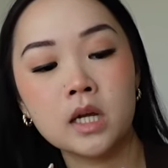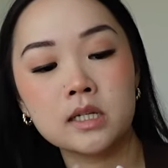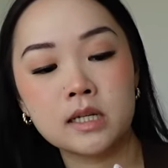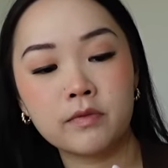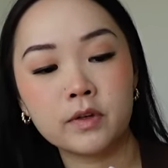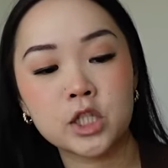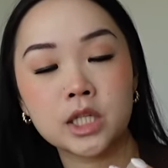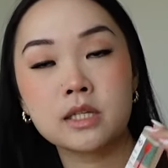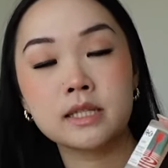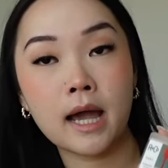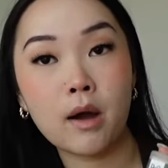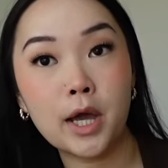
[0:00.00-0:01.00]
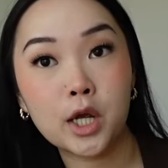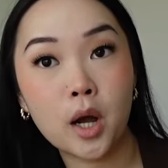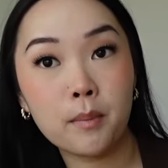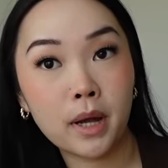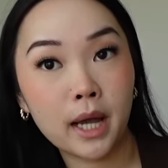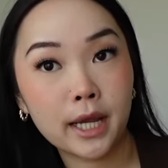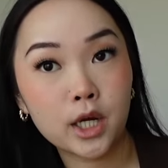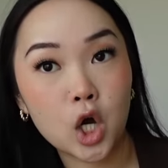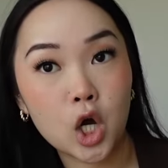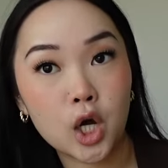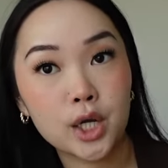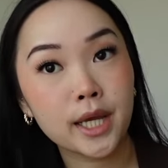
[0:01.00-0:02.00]
definitely check this out. I got mine
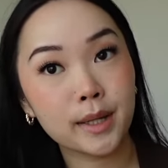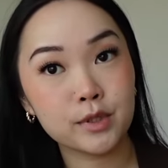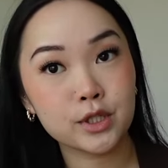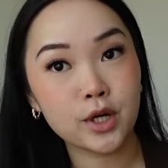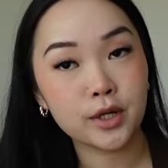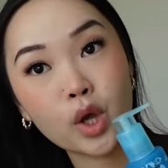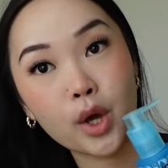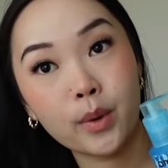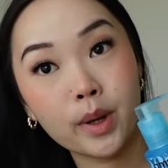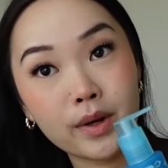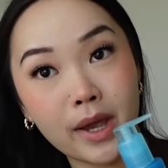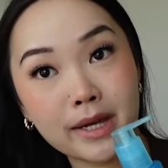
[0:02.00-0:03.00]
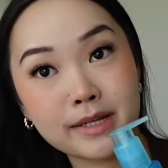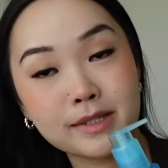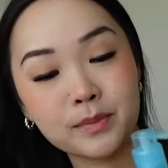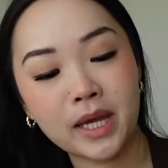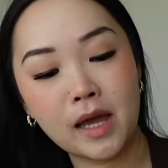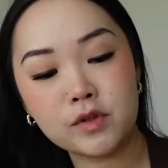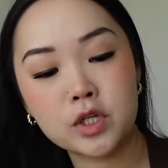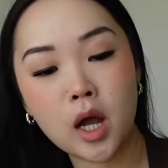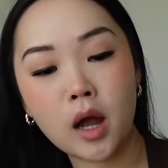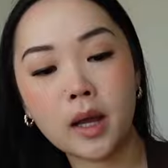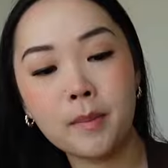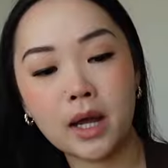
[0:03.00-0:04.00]
on Amazon. Okay, next we have to
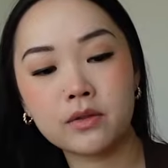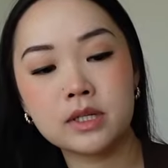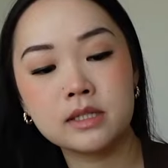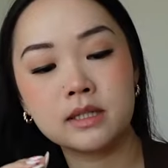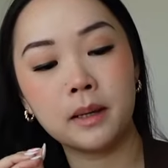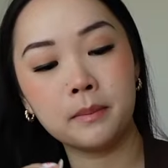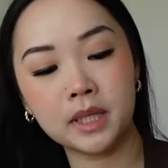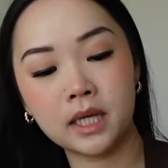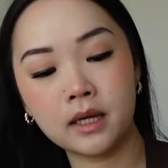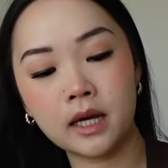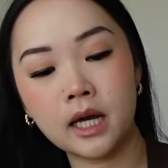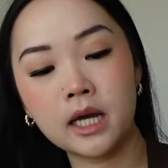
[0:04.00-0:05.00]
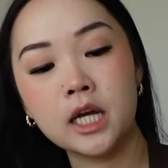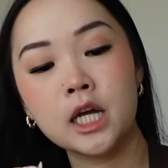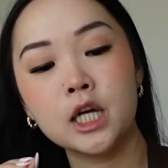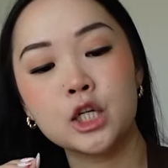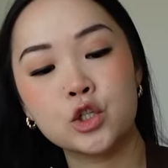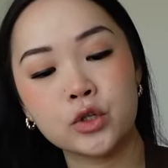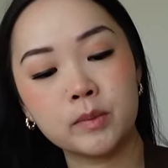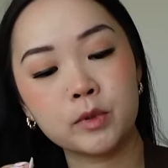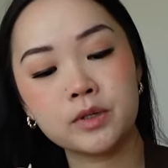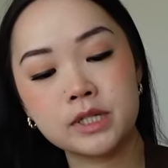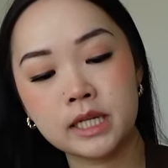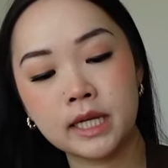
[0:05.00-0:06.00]
talk about this Amika Dream
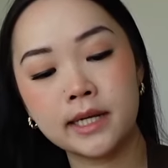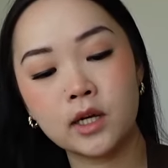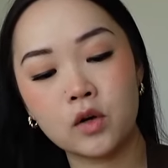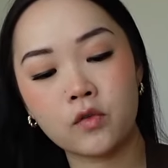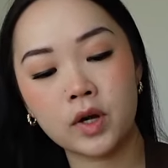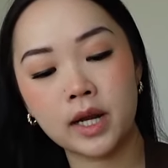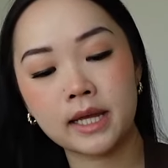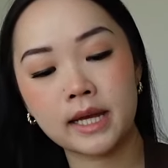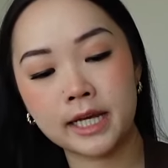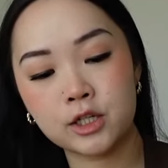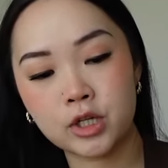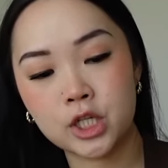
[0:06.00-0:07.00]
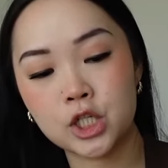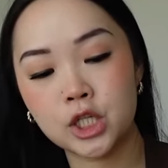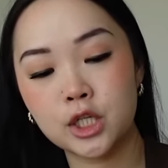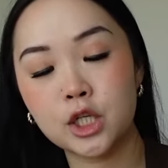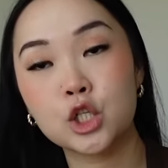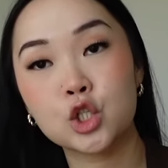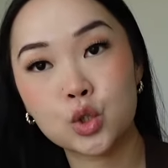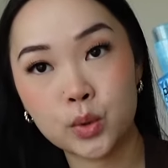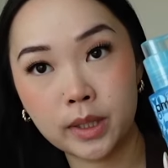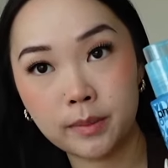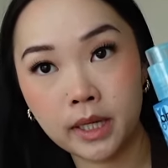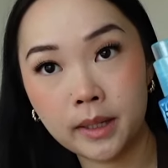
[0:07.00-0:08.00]
Routine Overnight Hydration Treatment.